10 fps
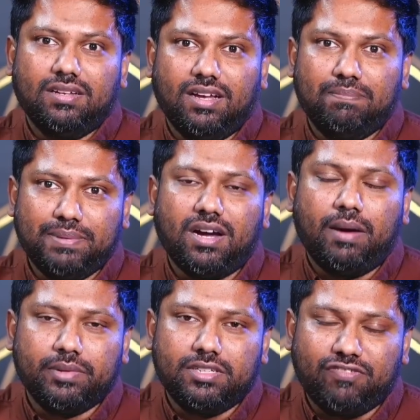
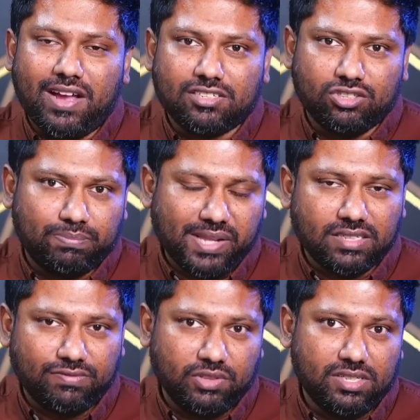become the de facto
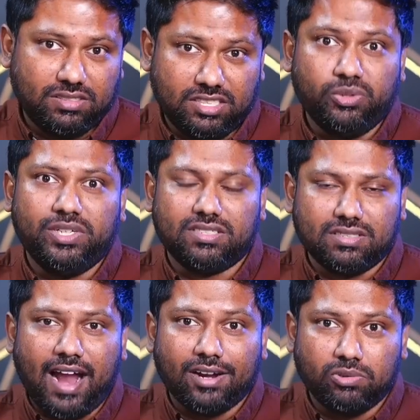place for these serious
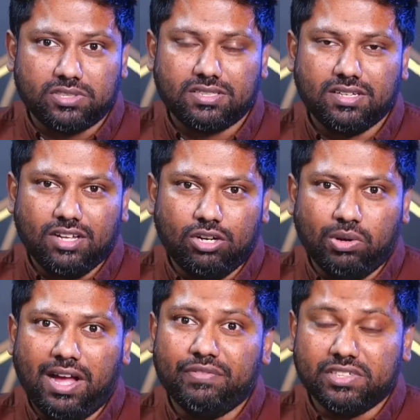adults who
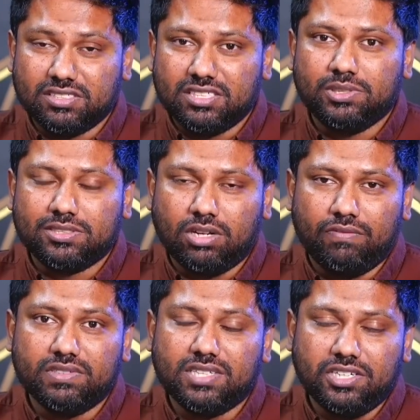are having serious
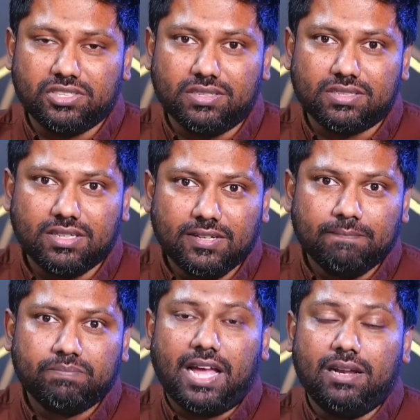conversations.
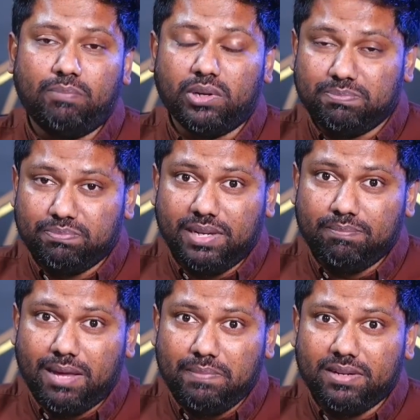And it
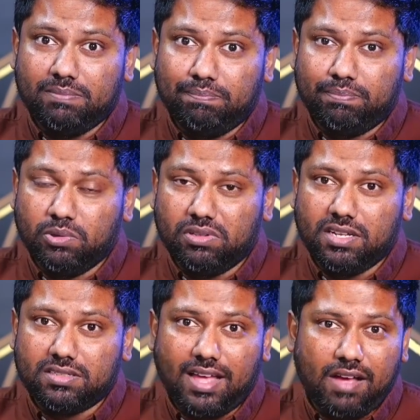might be a good
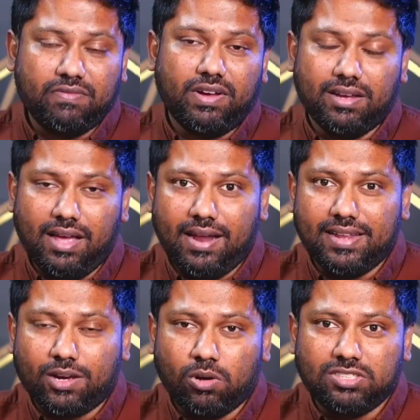thing to have an
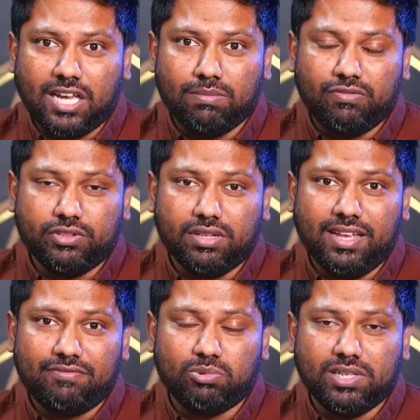echo chamber for the
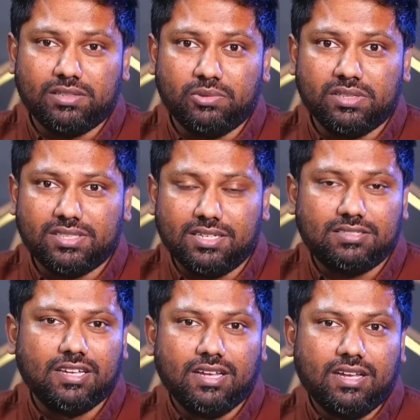left-wing
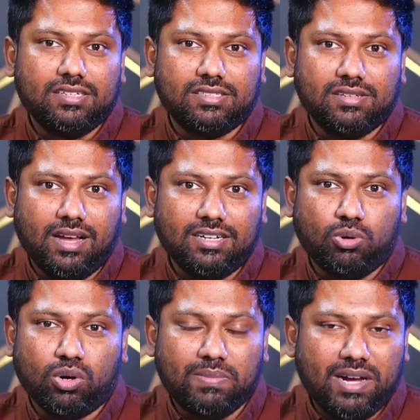lunatics to
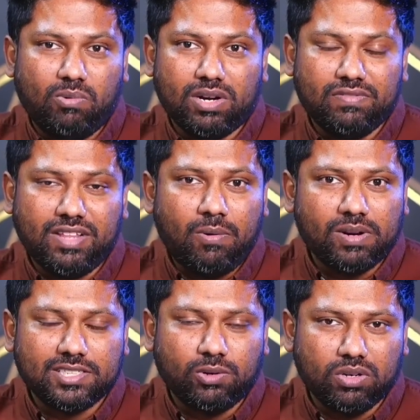talk about whatever they
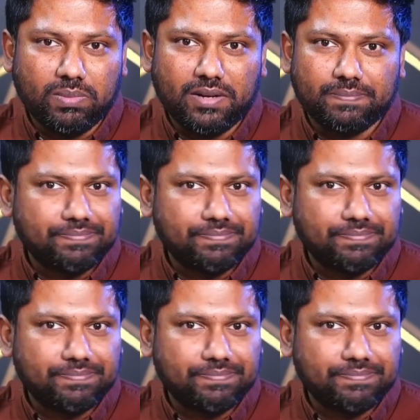want to talk about.